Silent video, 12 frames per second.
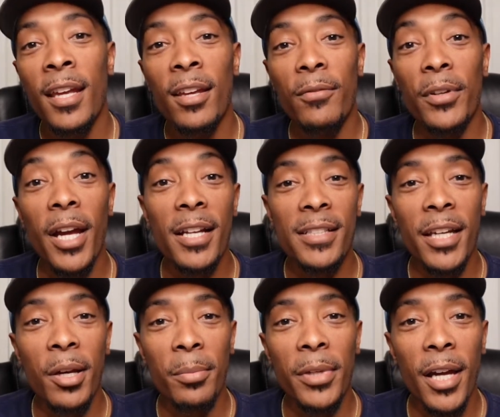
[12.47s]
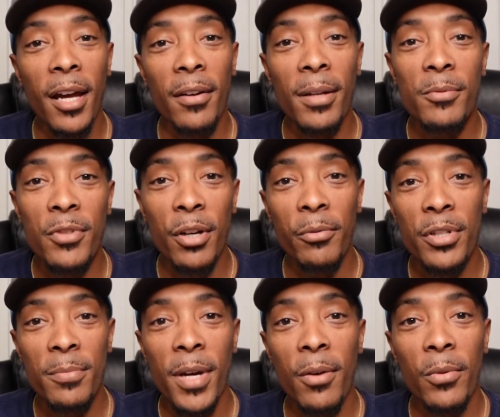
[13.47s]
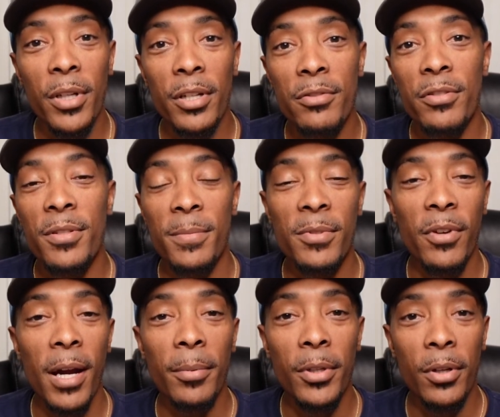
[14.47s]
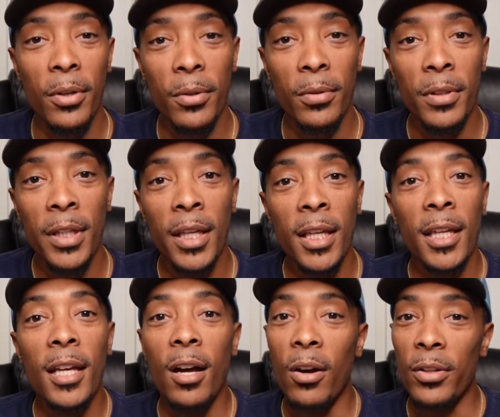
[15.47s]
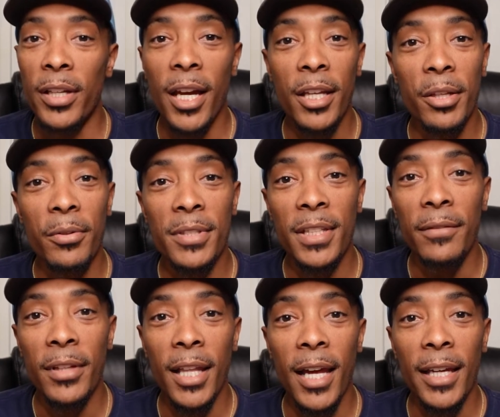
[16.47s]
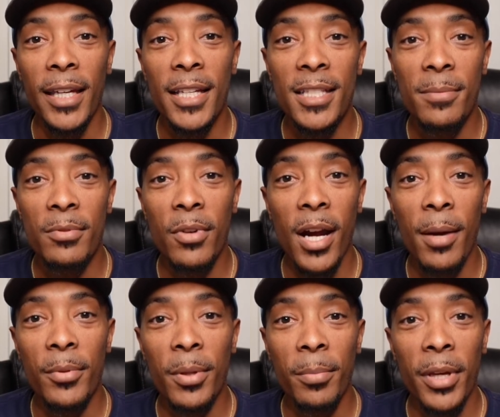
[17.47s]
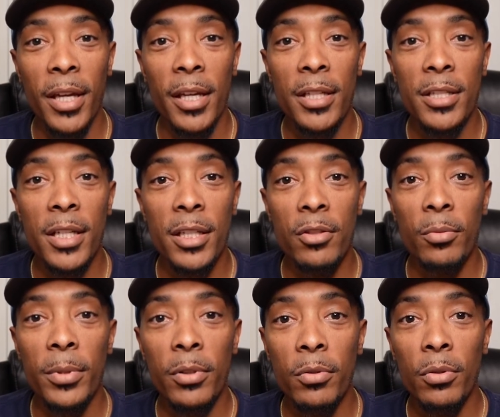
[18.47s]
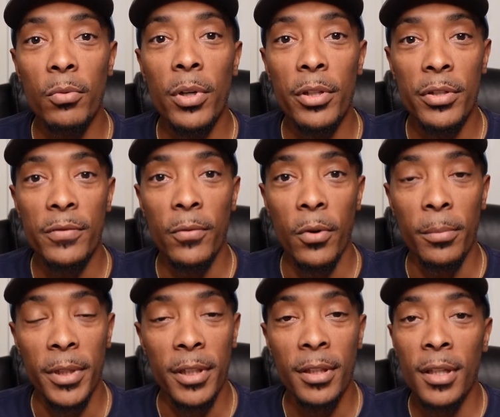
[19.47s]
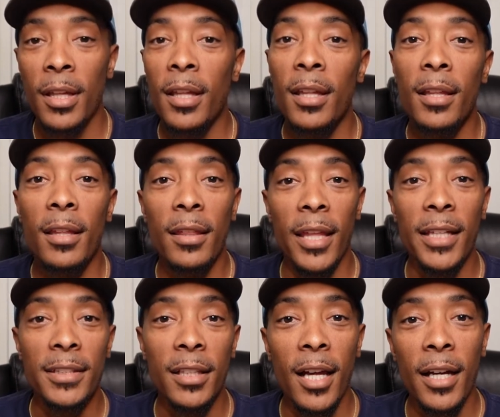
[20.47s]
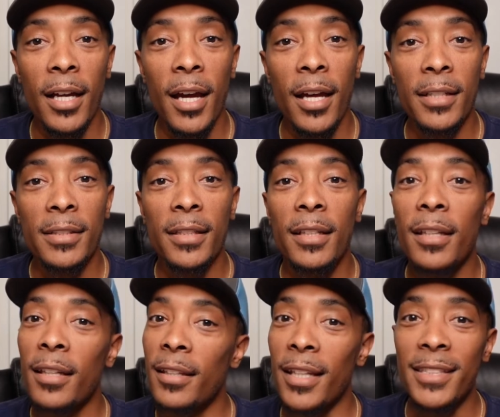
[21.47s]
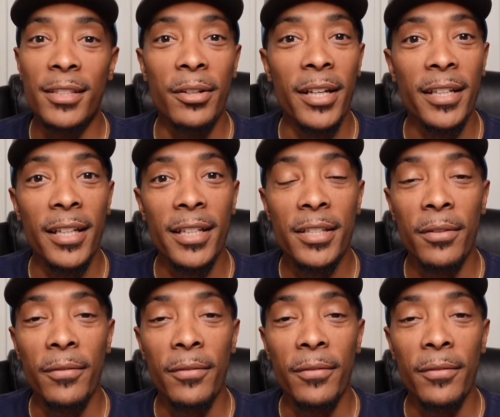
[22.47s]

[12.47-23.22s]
If you guys can help me out, I'm trying to reach my 100 subscriber goal. All you gotta do is leave a like and subscribe on the page, and you'll be doing wonders for me. Thanks a lot, guys. Let's go ahead and get into the